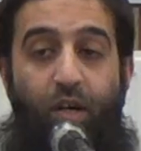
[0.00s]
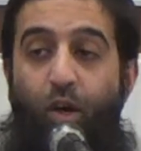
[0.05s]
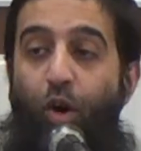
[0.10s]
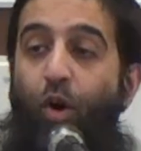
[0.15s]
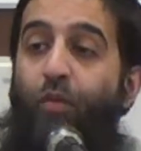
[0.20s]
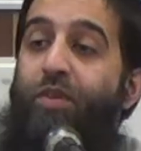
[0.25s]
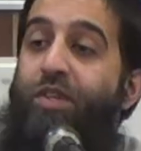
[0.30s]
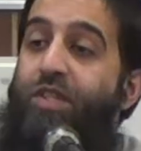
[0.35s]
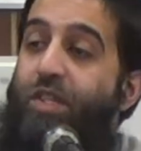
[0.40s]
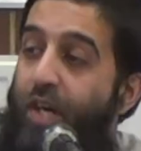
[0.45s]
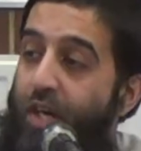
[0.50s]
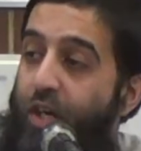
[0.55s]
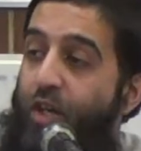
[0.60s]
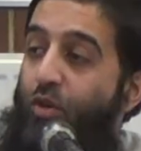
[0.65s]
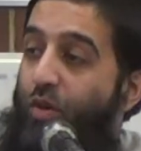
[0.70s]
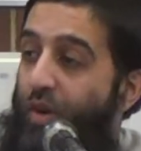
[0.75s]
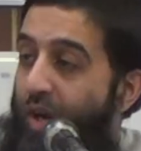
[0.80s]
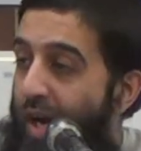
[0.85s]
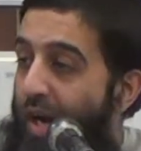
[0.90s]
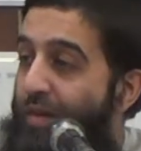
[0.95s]
overtake
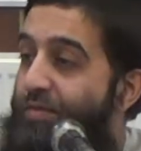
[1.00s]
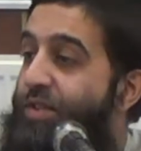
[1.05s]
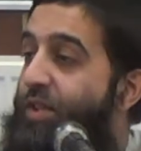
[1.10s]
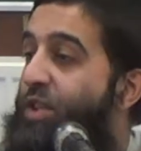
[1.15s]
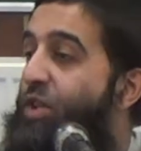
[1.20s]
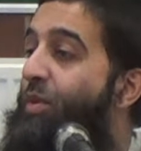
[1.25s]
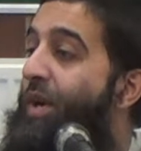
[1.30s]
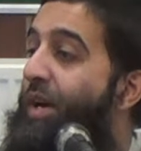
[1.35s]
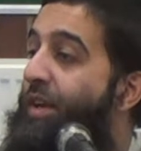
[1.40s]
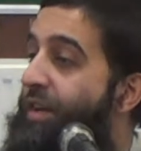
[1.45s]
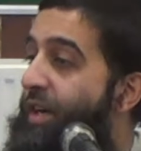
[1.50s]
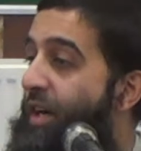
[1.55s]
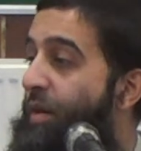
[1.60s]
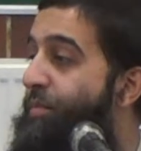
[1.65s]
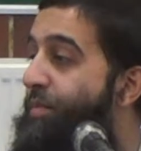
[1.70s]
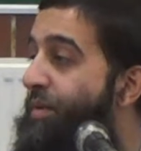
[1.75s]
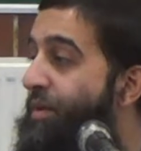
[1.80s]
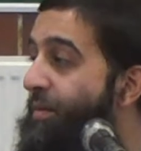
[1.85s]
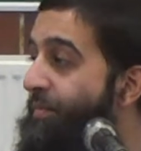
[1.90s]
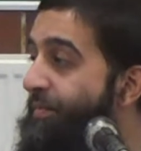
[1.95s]
your lives and you end
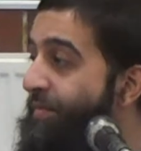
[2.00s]
up